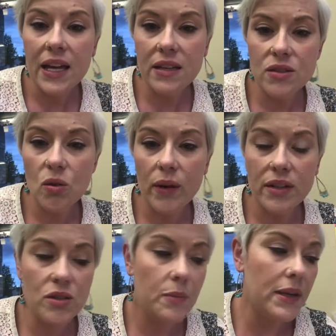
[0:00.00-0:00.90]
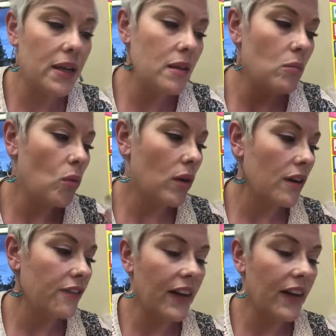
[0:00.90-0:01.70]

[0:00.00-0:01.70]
is going to be more of